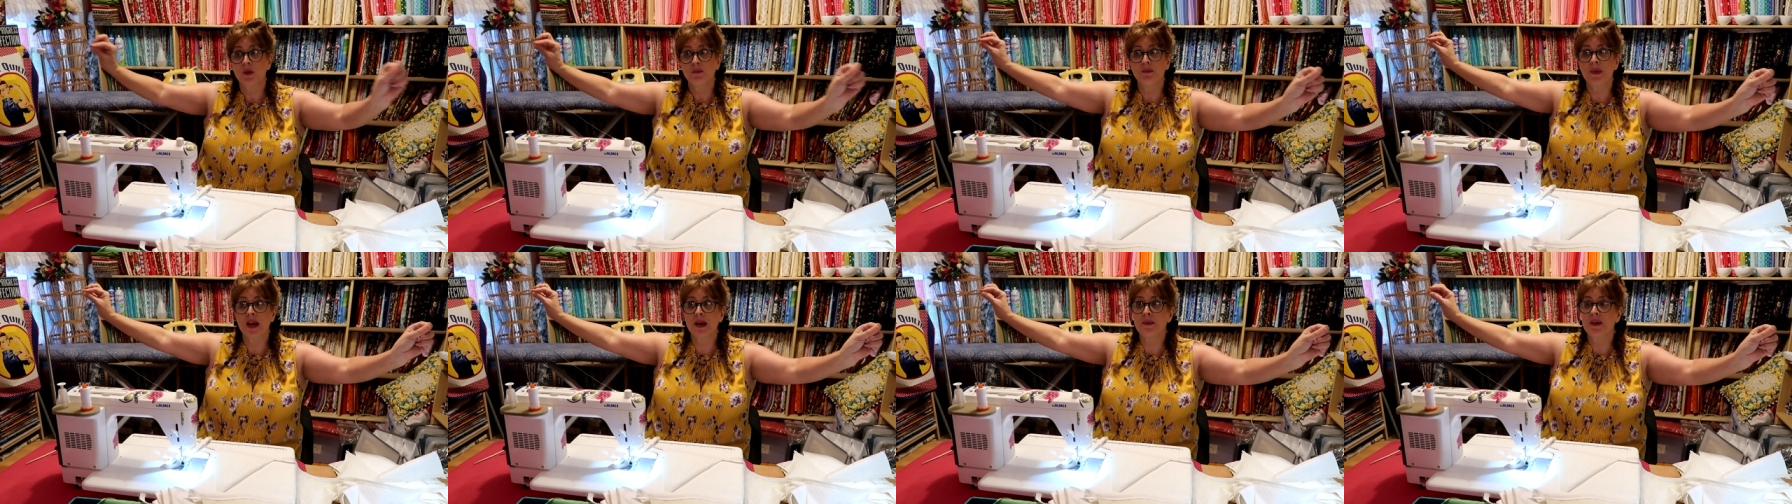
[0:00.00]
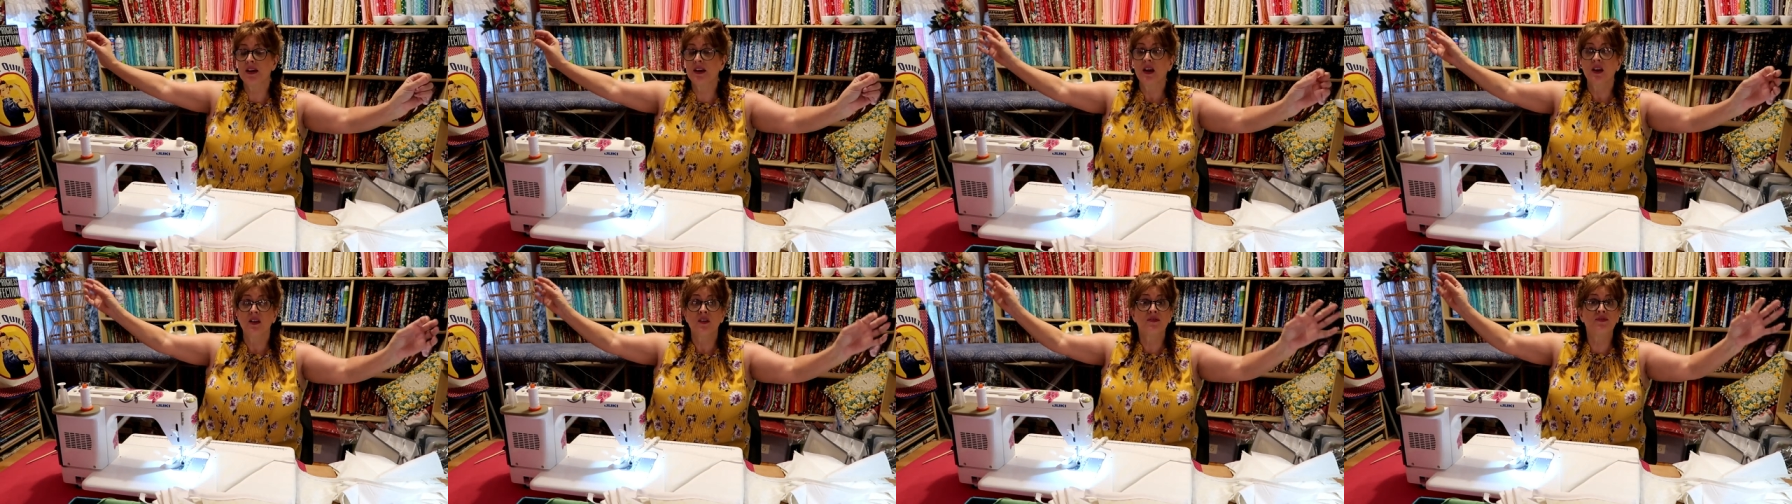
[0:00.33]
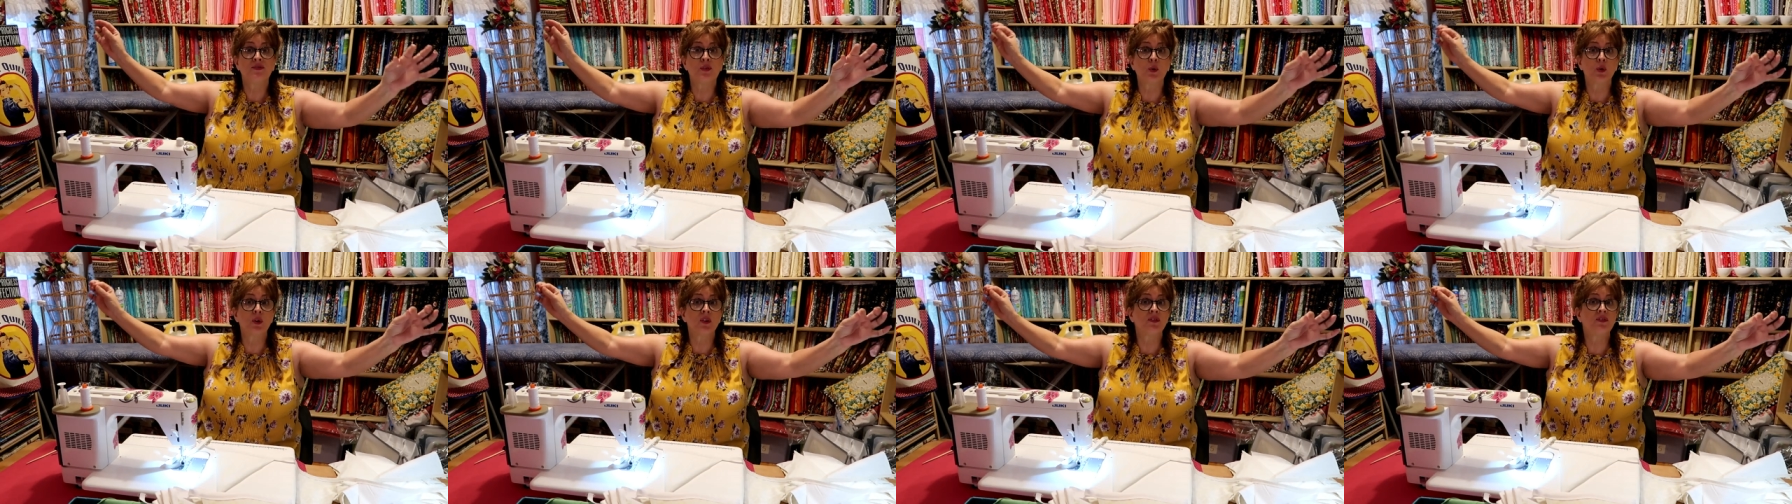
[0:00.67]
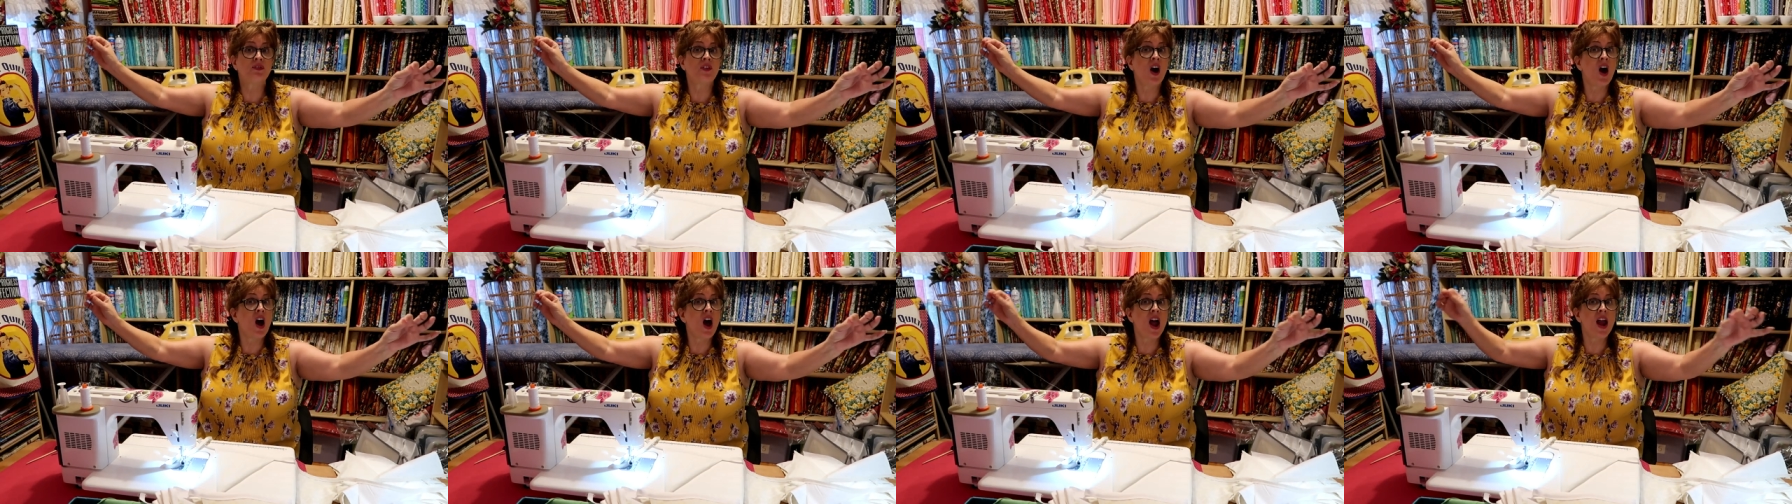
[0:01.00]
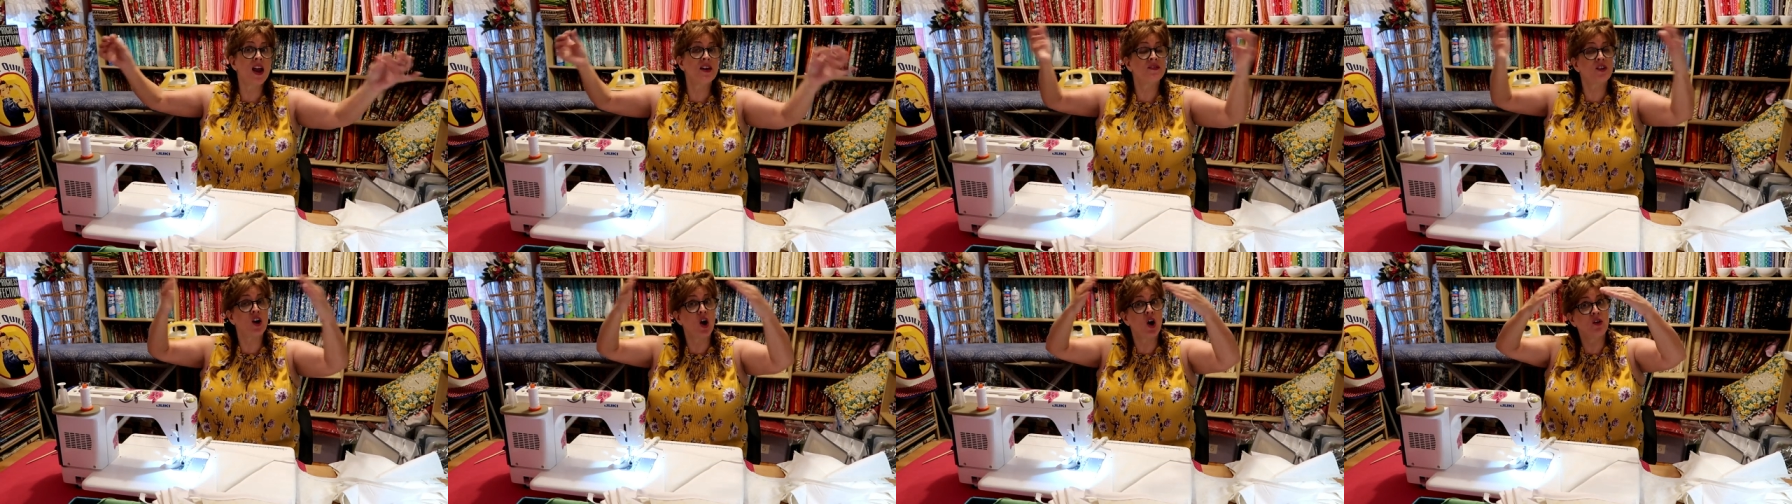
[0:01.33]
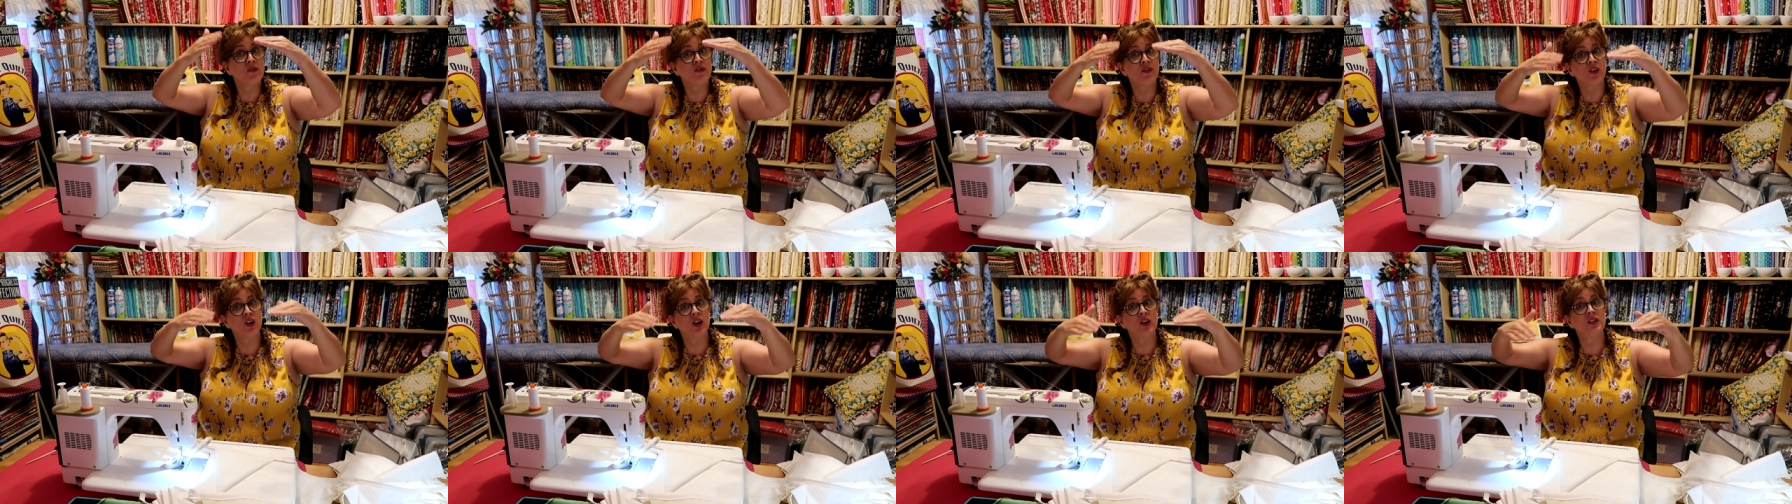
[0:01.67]
maybe four or five
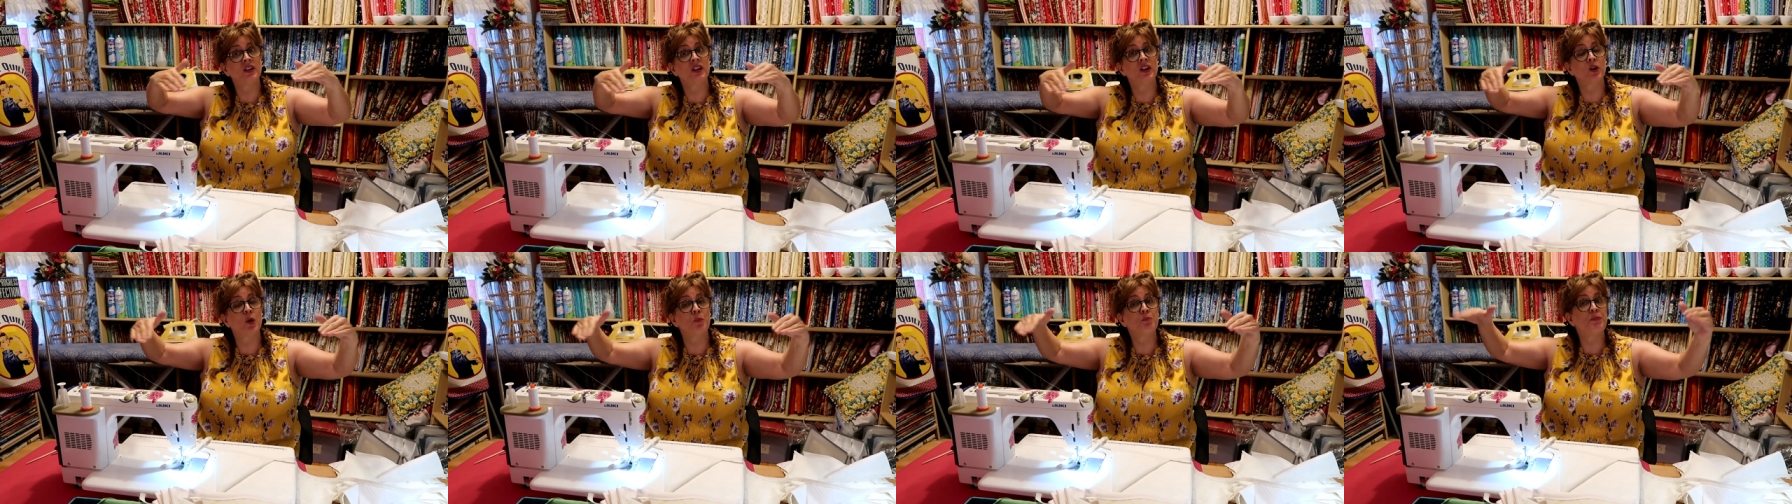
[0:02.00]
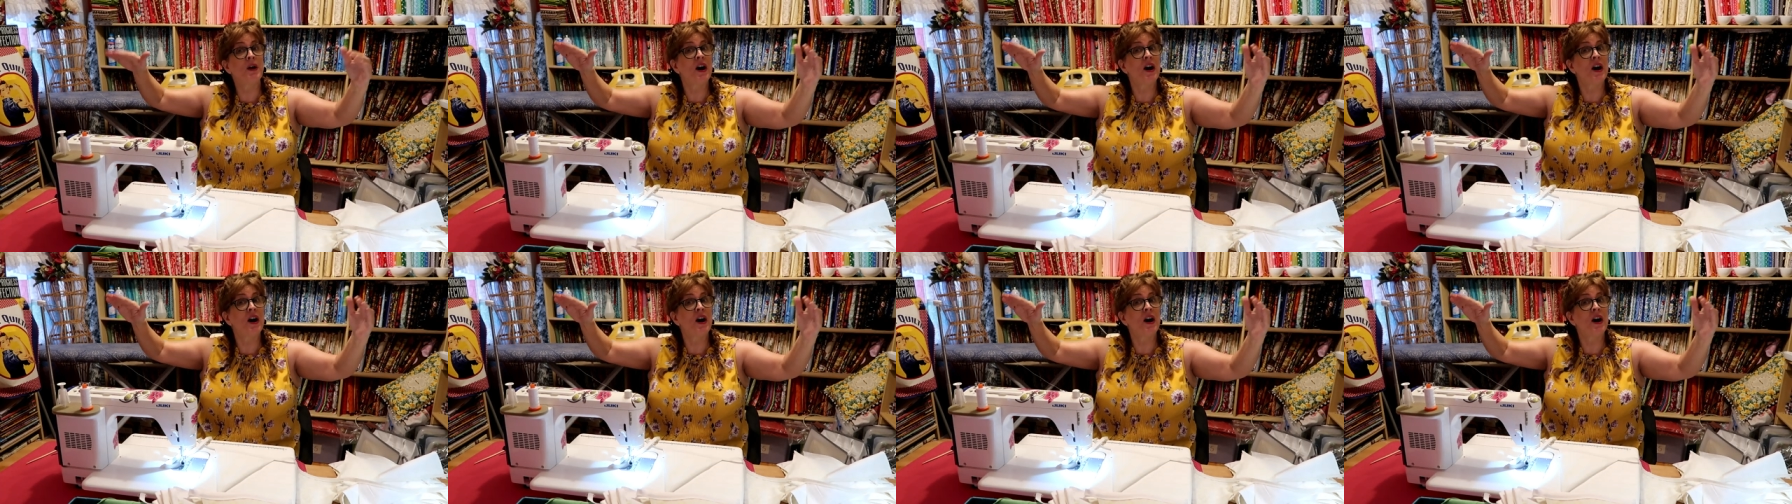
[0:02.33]
over a little